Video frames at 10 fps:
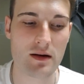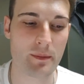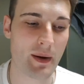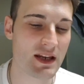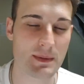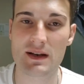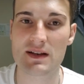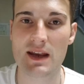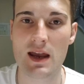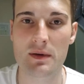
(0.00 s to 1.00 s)
It pains me to
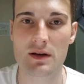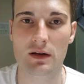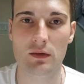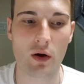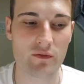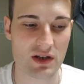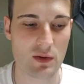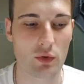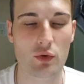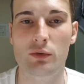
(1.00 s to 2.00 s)
say it because I obviously
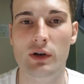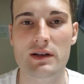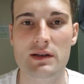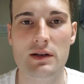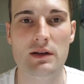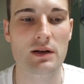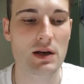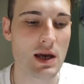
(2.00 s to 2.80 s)
want Emery to